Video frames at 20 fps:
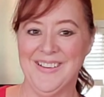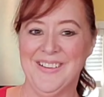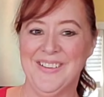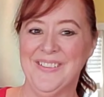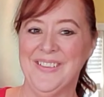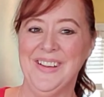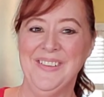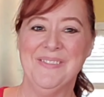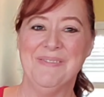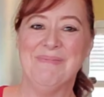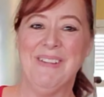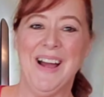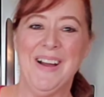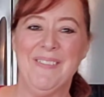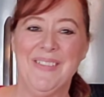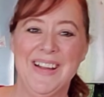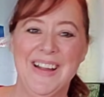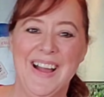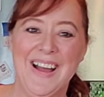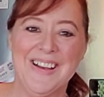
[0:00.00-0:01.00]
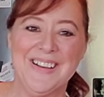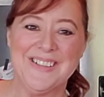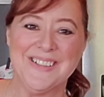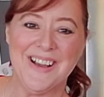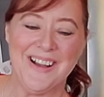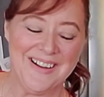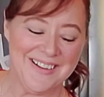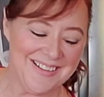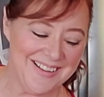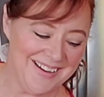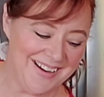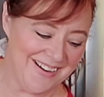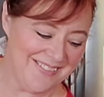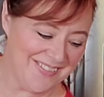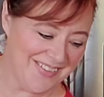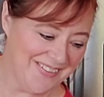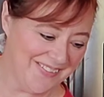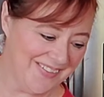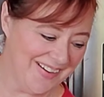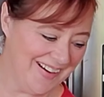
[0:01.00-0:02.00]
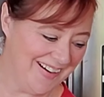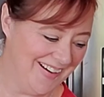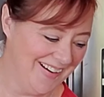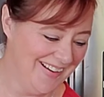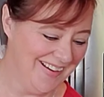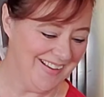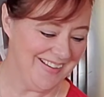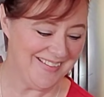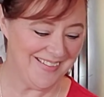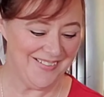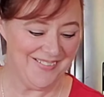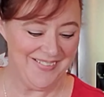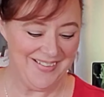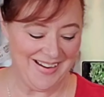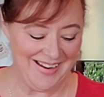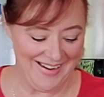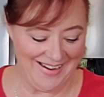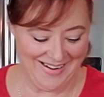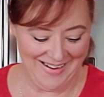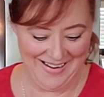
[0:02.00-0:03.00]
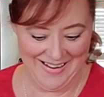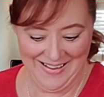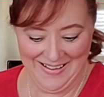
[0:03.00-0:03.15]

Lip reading: We probably got chocolate everywhere. It's okay.